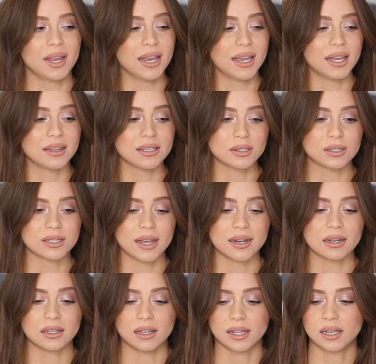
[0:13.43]
and this is
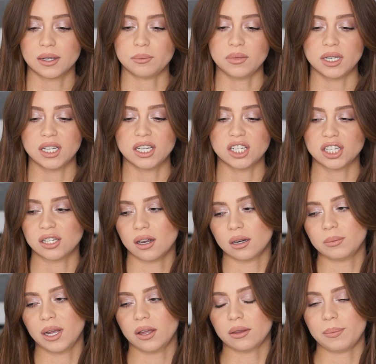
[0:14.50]
kind of like me just talking
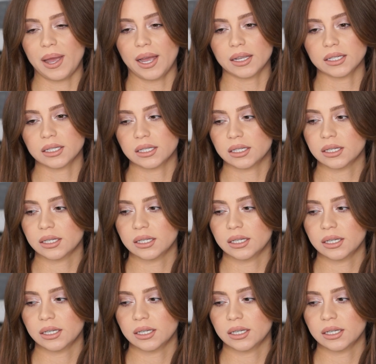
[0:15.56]
about the past